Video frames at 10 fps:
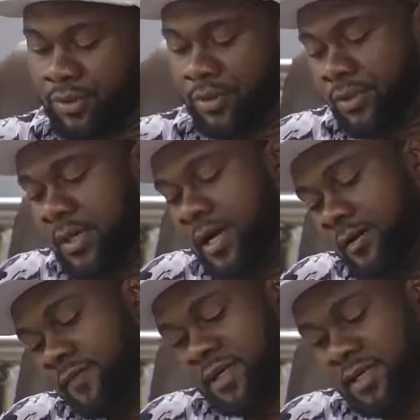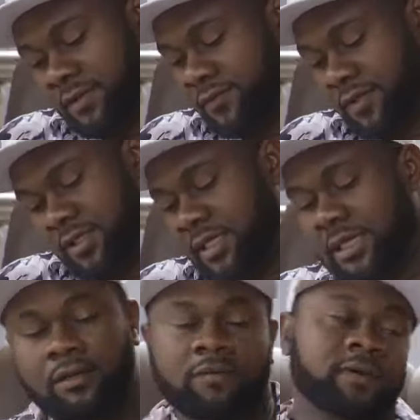You know I have a girlfriend
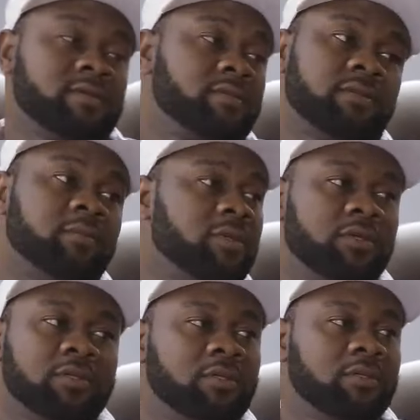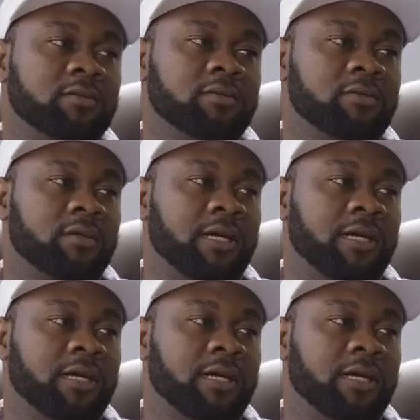and I love her so much.